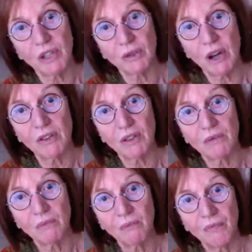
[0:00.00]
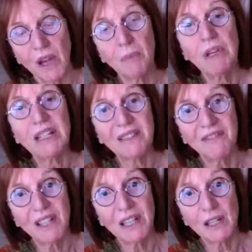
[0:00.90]
rounds because it
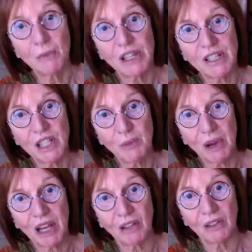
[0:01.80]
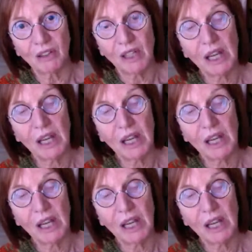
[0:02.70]
fits into my stitch pattern.